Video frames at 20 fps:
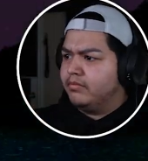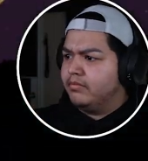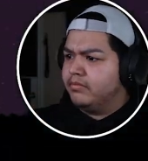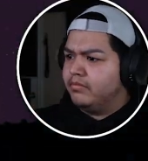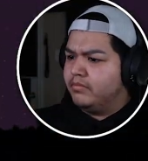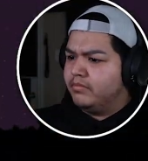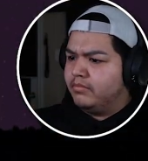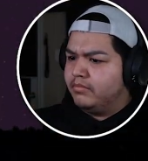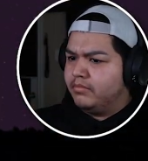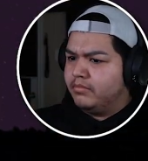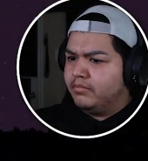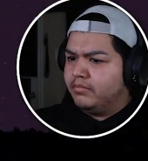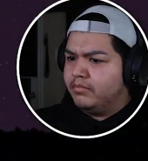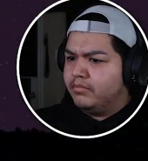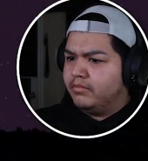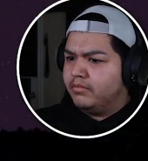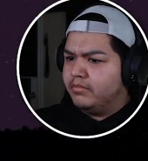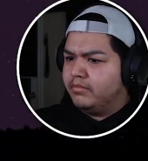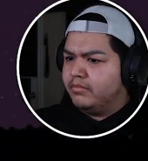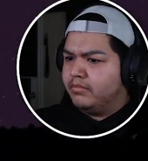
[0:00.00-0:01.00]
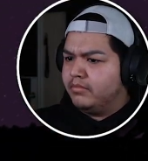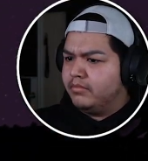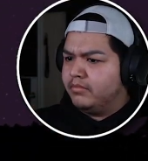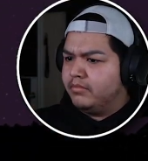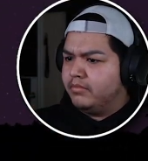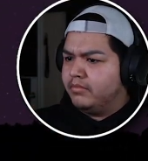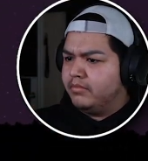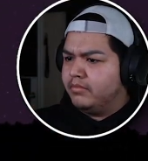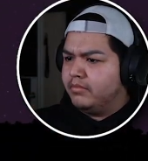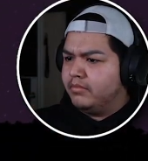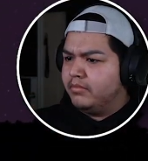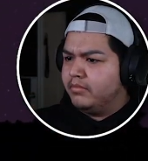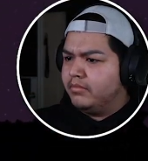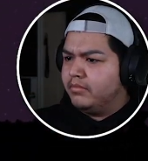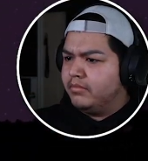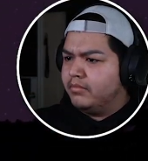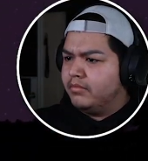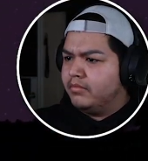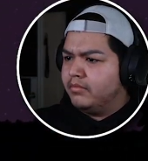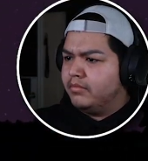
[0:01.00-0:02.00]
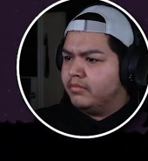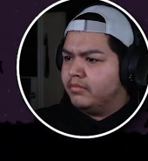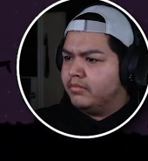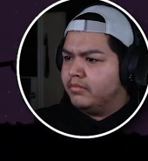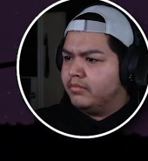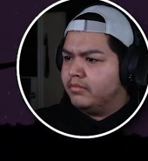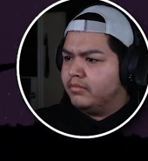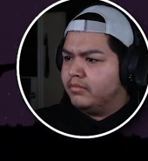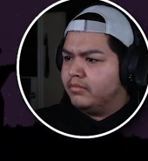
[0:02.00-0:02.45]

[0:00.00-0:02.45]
[no speech]